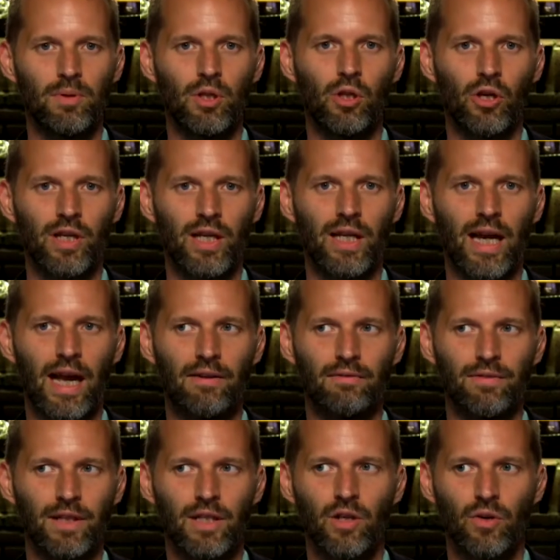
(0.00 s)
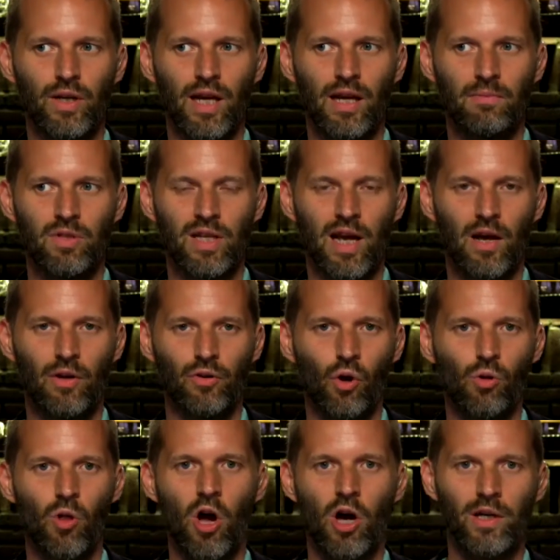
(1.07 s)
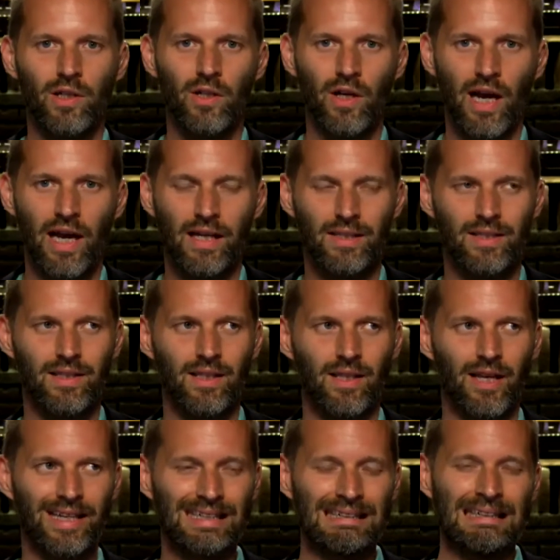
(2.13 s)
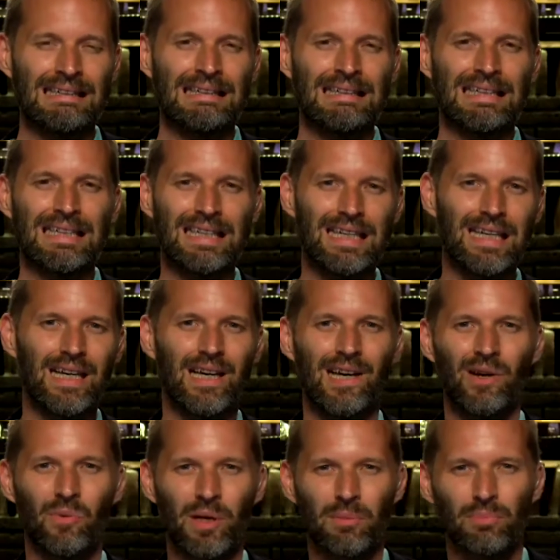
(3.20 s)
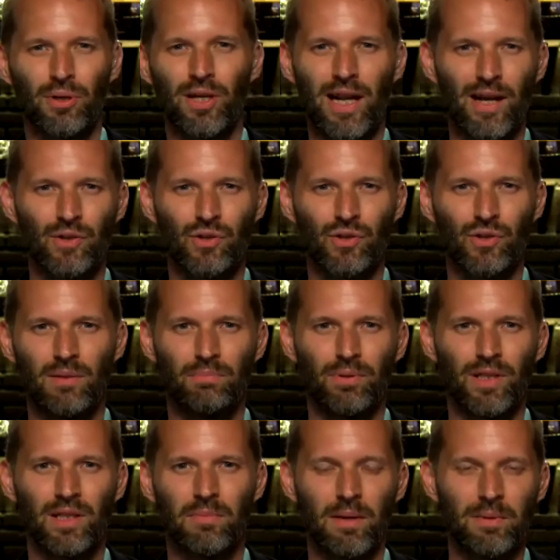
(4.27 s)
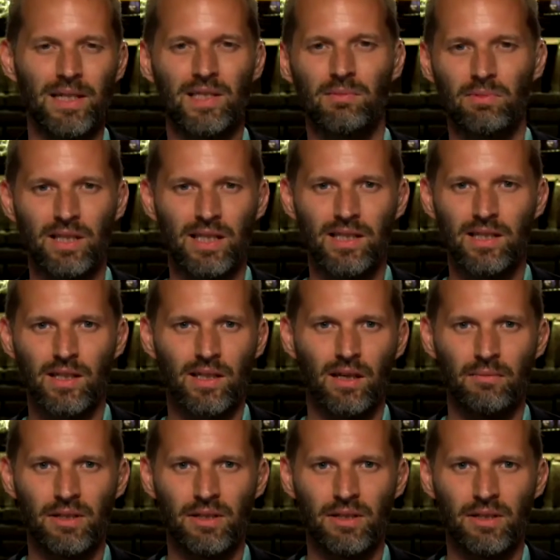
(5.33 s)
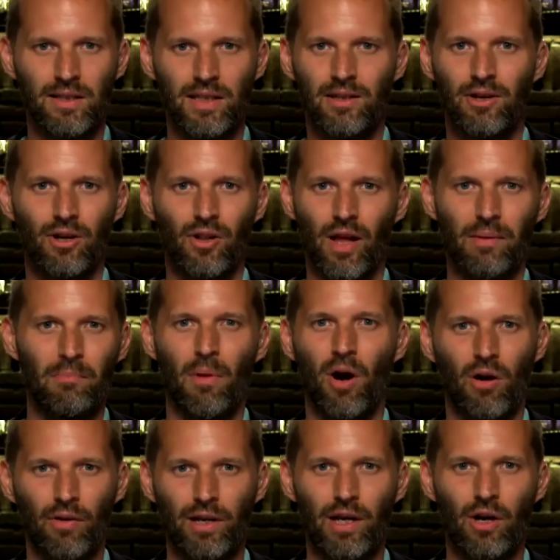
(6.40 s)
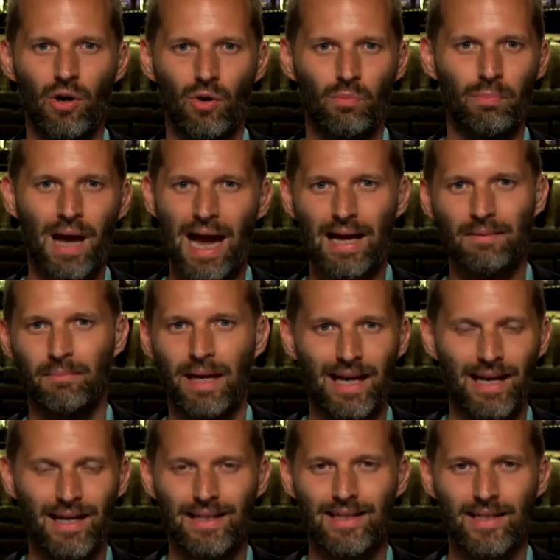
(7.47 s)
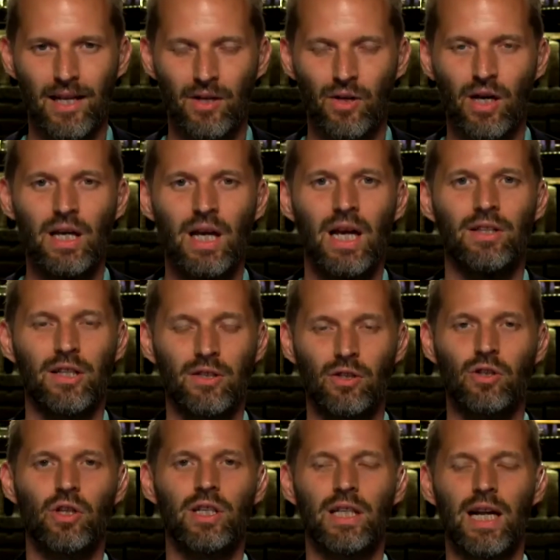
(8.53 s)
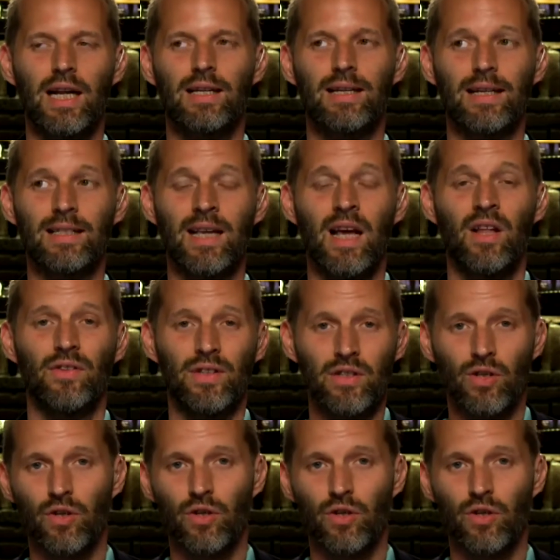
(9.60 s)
looking at video games now no longer as the like, eh, we could put it out cheaply and maybe get some kids to come into the theater like Mario, Pac-Man, etc. I think they're looking at it as these are